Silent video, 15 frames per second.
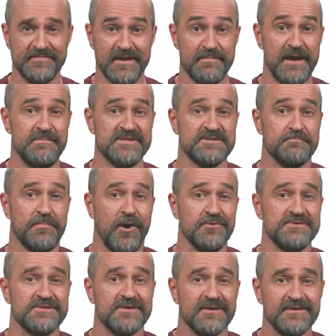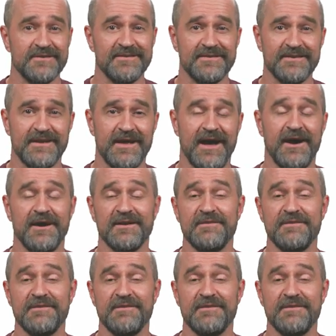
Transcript: There may be some post uh,